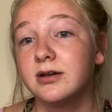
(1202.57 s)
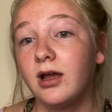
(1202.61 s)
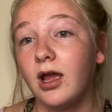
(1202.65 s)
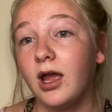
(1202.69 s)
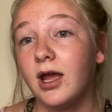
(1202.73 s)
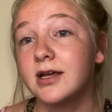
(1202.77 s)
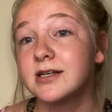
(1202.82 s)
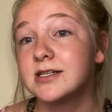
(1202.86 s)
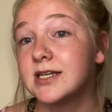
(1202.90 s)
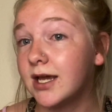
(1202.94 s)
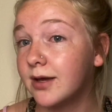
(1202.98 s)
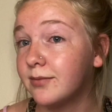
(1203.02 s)

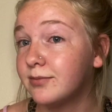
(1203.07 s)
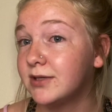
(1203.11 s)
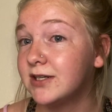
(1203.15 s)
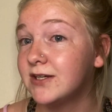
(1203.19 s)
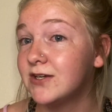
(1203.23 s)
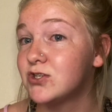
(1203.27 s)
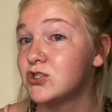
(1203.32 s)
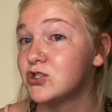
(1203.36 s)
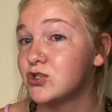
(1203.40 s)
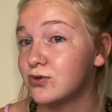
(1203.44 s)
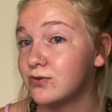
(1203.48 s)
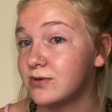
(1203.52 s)

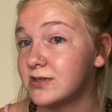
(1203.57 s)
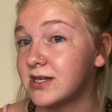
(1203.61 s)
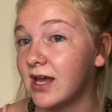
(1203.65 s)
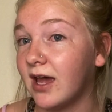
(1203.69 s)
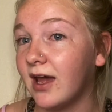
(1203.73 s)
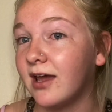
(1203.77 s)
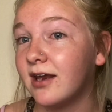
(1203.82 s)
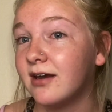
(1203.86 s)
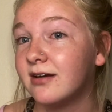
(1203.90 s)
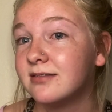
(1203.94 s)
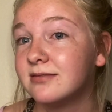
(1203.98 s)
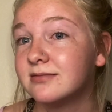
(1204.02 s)
attempted
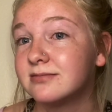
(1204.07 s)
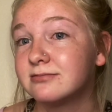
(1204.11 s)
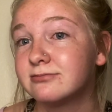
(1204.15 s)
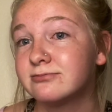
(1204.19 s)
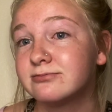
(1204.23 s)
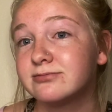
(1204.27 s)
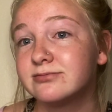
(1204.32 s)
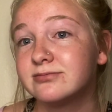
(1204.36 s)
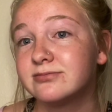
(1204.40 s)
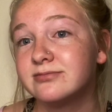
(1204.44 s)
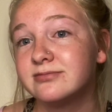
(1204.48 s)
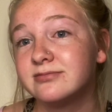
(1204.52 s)
suicide
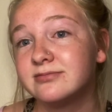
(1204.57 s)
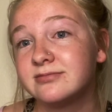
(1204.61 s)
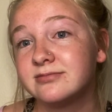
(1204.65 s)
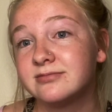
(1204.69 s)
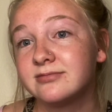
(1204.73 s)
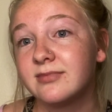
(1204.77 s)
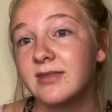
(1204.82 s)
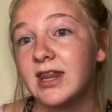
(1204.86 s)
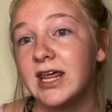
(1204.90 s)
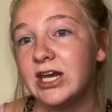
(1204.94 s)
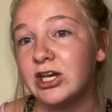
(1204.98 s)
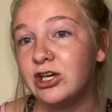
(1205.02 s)

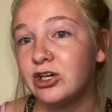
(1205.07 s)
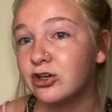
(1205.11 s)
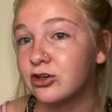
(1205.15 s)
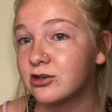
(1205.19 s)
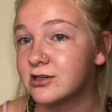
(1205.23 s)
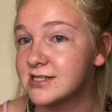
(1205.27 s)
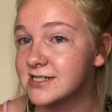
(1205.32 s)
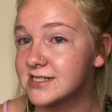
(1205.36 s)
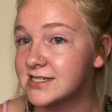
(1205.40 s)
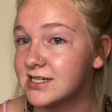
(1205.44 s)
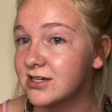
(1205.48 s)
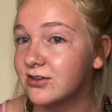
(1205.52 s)
and you're
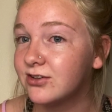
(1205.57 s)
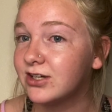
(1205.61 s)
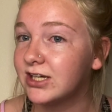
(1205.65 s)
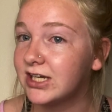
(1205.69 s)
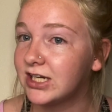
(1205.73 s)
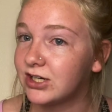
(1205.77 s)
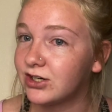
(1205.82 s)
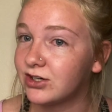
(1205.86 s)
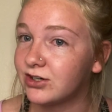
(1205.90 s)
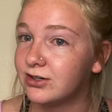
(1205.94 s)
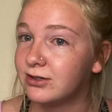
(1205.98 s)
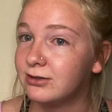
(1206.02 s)
still
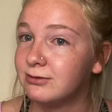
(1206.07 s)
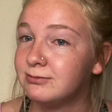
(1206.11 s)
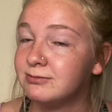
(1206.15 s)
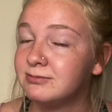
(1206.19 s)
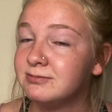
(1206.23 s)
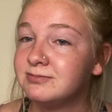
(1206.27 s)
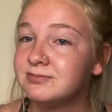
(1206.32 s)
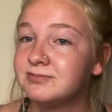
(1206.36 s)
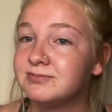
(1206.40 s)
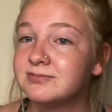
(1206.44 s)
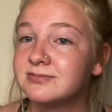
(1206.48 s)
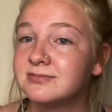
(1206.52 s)
here,
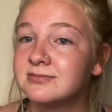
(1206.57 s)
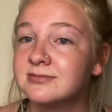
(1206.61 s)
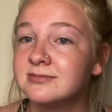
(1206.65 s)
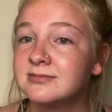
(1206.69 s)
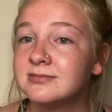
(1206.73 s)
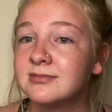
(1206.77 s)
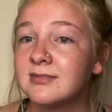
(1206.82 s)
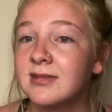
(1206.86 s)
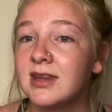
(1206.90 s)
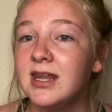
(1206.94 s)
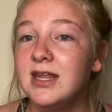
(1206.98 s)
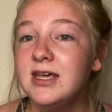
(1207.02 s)

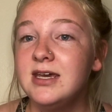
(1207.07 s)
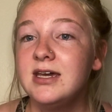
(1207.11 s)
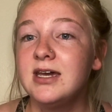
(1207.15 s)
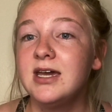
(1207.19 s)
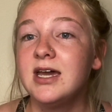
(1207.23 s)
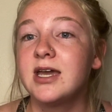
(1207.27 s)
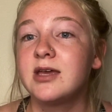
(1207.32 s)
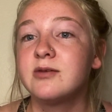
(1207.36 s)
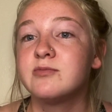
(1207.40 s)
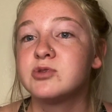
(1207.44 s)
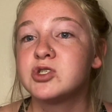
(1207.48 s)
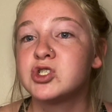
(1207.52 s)

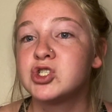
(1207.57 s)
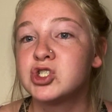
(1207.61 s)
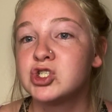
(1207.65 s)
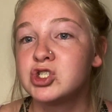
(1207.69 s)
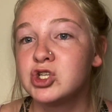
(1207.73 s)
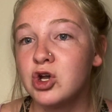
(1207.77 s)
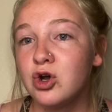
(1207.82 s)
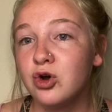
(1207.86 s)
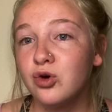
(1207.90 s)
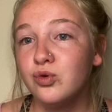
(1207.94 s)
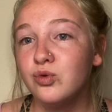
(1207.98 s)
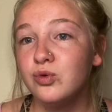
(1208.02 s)
I'm
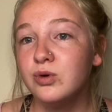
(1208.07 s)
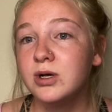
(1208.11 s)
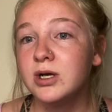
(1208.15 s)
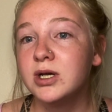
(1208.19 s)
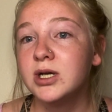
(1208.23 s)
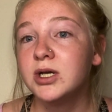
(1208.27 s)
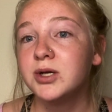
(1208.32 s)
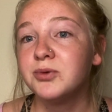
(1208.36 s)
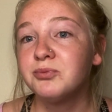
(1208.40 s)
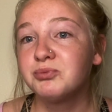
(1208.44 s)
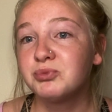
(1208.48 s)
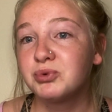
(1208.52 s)
so
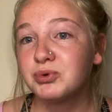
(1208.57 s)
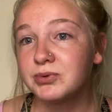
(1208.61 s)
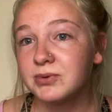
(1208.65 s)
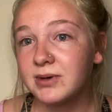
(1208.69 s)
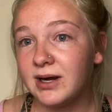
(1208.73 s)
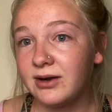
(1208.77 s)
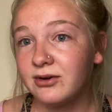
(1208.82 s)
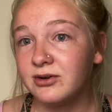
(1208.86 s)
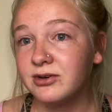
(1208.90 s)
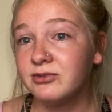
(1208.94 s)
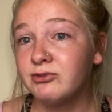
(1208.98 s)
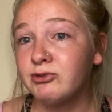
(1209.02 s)

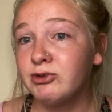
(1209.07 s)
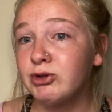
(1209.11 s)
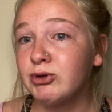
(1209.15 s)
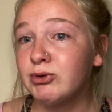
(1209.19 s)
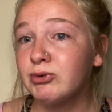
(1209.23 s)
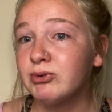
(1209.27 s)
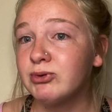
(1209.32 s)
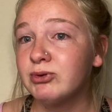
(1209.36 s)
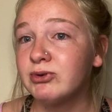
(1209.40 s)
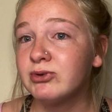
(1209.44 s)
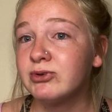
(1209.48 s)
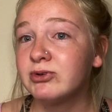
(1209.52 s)
proud of
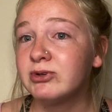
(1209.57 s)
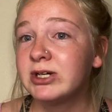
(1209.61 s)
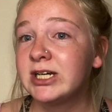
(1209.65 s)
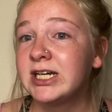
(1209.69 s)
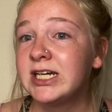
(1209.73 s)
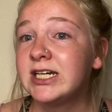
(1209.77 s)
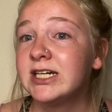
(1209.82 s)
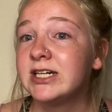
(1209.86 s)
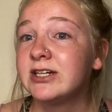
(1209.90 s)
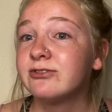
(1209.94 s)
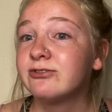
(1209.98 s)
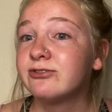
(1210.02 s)
you
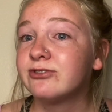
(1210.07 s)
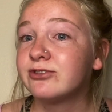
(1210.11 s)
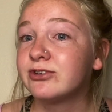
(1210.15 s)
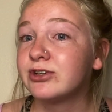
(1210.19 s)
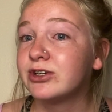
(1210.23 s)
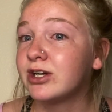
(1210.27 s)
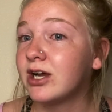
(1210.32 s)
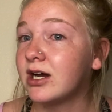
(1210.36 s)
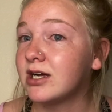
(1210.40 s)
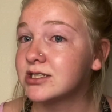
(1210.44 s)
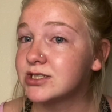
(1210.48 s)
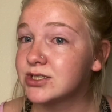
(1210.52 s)
for
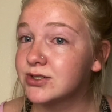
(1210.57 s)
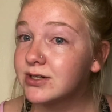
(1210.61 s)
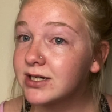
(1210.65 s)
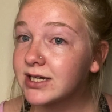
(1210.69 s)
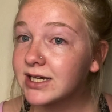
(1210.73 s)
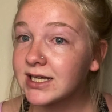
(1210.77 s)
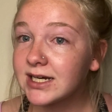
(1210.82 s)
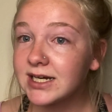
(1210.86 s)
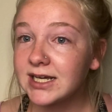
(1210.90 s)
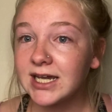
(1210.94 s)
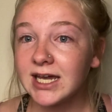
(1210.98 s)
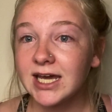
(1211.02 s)
not doing
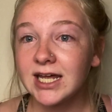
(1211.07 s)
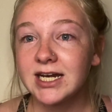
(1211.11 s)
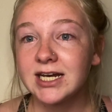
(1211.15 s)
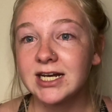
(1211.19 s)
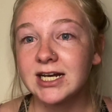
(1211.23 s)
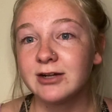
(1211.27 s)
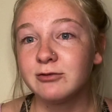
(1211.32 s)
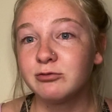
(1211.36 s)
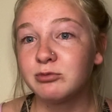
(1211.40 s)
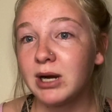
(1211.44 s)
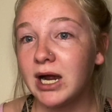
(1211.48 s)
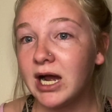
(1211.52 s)
it again, and
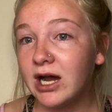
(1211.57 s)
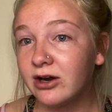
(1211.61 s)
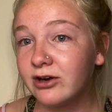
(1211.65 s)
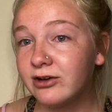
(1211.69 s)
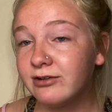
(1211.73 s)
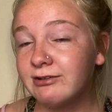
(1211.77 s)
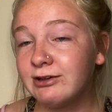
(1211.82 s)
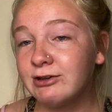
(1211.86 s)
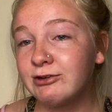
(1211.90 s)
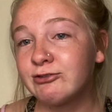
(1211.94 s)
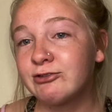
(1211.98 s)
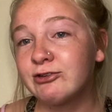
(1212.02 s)
I'm proud of
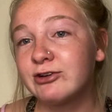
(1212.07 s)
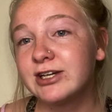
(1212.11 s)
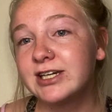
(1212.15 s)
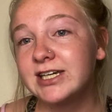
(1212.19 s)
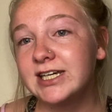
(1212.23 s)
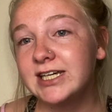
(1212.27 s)
you for